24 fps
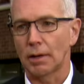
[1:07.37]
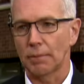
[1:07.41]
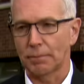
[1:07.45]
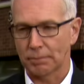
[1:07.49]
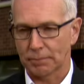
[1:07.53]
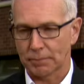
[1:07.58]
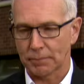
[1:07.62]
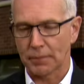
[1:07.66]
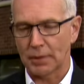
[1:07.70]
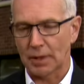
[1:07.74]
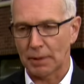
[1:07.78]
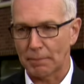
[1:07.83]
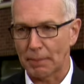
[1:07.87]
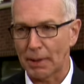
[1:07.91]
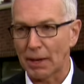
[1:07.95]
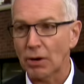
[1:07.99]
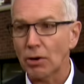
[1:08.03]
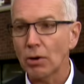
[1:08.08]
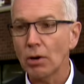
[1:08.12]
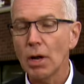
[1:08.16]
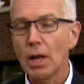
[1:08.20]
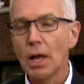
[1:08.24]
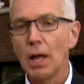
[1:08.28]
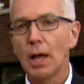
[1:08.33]
The mayor of
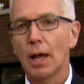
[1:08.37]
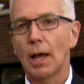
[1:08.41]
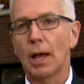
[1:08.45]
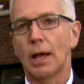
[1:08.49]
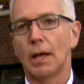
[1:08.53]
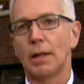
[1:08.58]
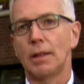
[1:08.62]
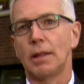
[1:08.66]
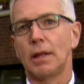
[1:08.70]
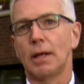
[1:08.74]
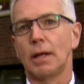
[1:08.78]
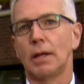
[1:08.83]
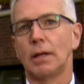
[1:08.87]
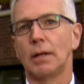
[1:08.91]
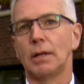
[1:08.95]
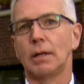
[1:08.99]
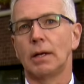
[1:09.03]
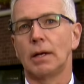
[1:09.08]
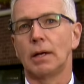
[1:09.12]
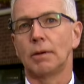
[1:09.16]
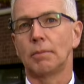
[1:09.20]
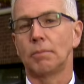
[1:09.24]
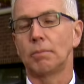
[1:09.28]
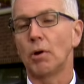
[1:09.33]
Abbotsford says the city has